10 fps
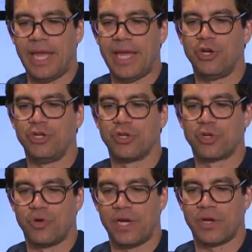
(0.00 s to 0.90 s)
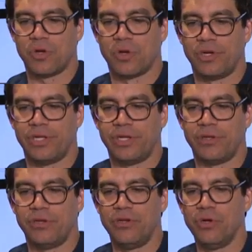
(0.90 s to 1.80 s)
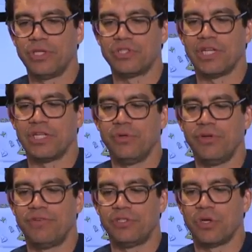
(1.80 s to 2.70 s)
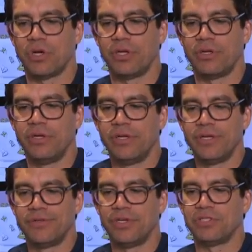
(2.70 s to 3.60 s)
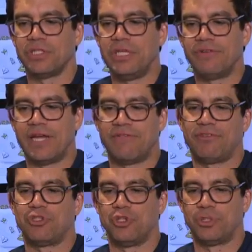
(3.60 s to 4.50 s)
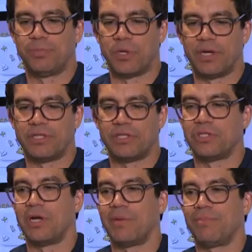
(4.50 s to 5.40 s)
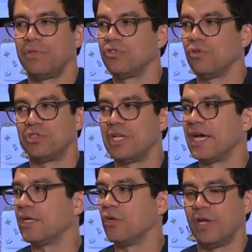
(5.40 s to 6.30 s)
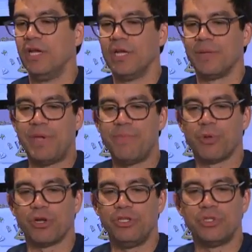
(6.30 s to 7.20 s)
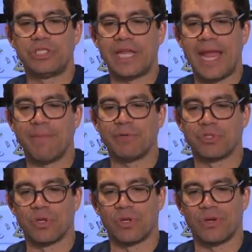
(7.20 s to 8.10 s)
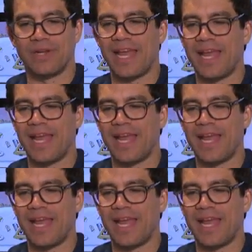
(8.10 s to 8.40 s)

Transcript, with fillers: Enter your credit card in. Notice that Louis Vuitton doesn't even have a search bar at the top. So it's not a great, people are used to Amazon. On